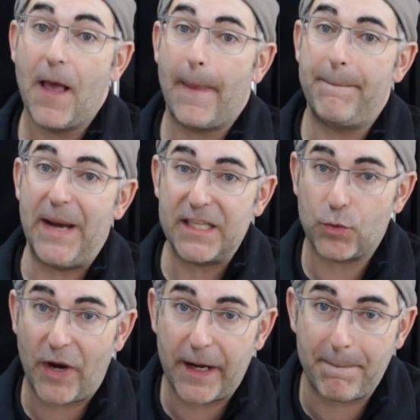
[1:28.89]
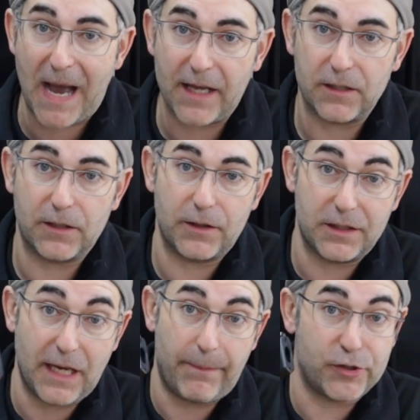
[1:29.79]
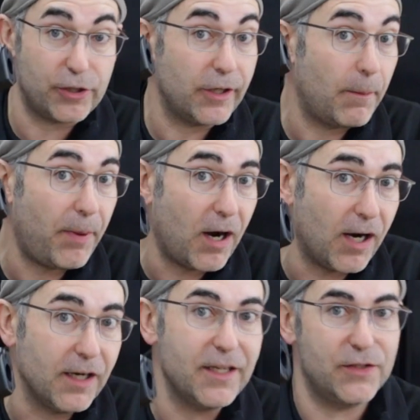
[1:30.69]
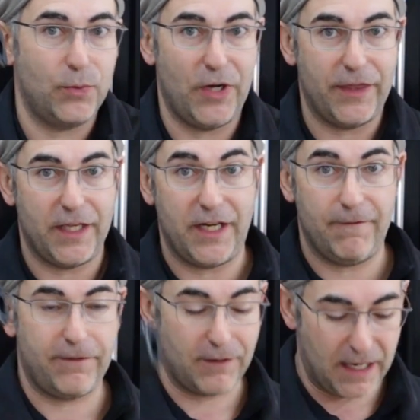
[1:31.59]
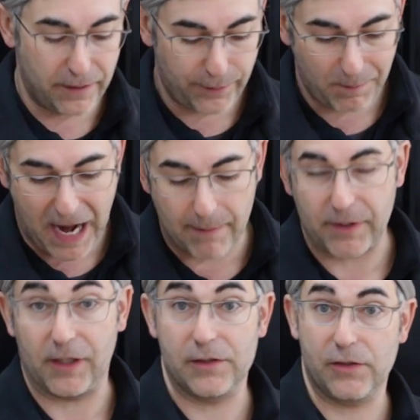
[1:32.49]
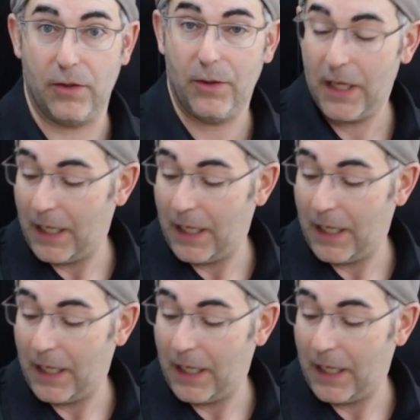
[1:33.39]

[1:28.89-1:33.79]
The best way to monitor the temperature of your part is with an infrared thermometer. So